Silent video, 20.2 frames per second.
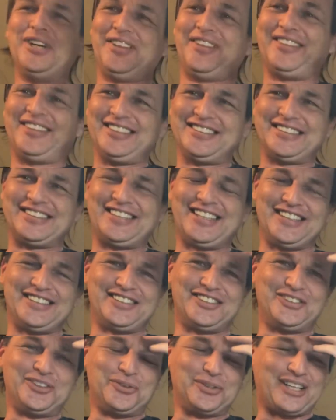the things it takes
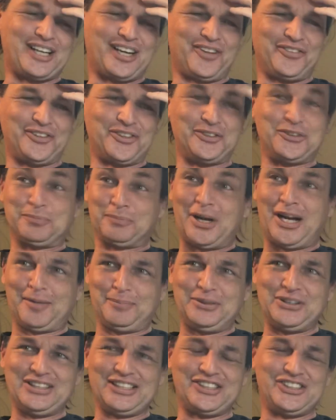into account, though, is
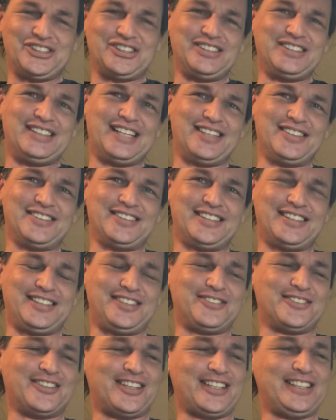population density,
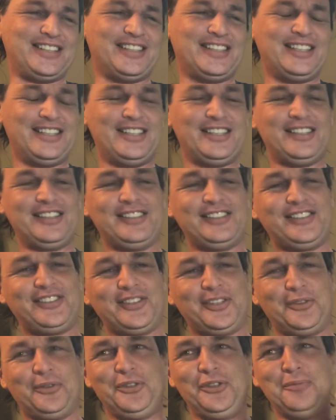right?
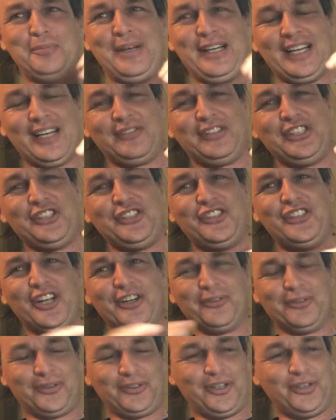So you may have a
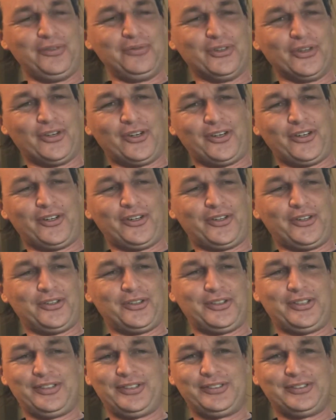general
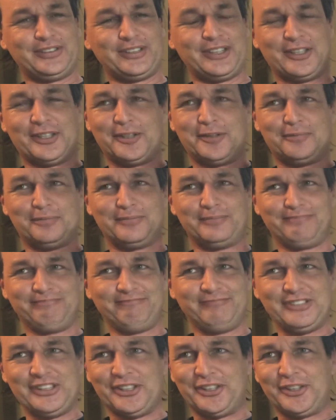overall,
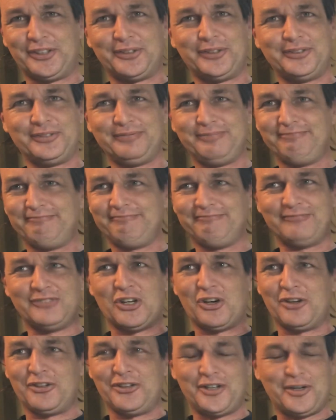you know,
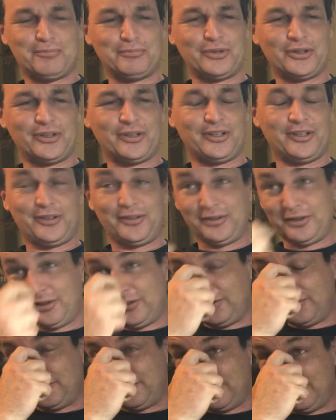R number
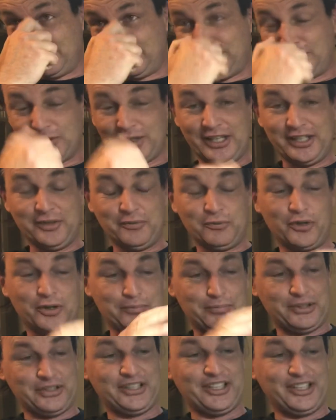for any one
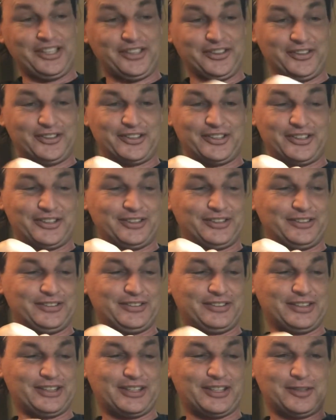particular
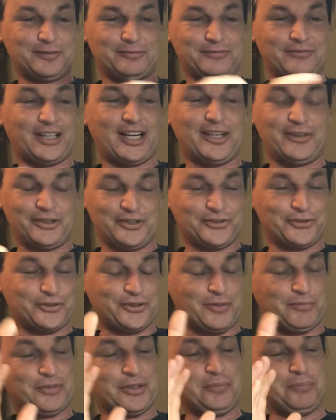virus or
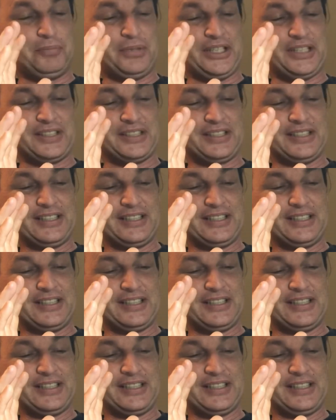something, but